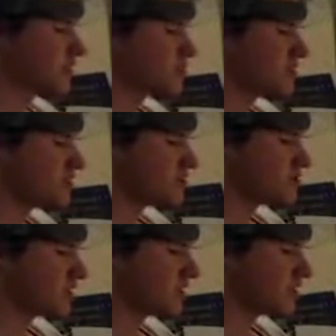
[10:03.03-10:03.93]
Piece of
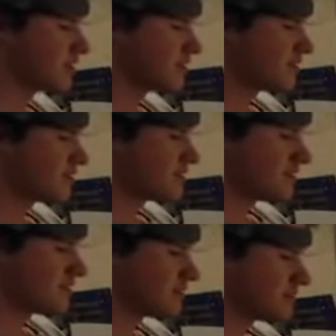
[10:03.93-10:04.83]
shit.
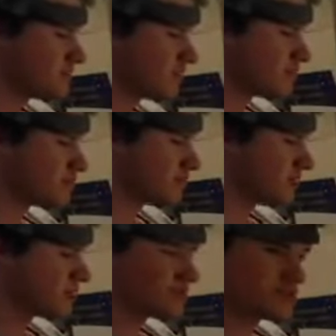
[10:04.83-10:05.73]
James
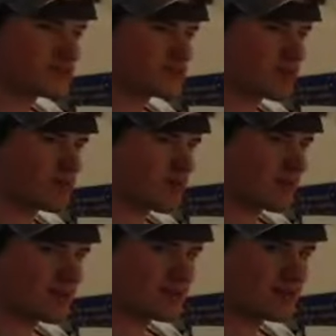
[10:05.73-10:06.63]
Peters,
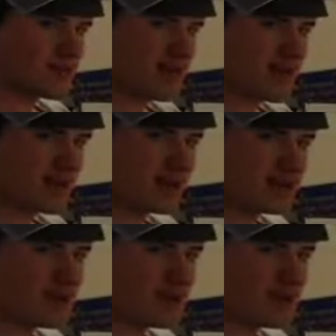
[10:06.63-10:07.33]
scumbag, liar.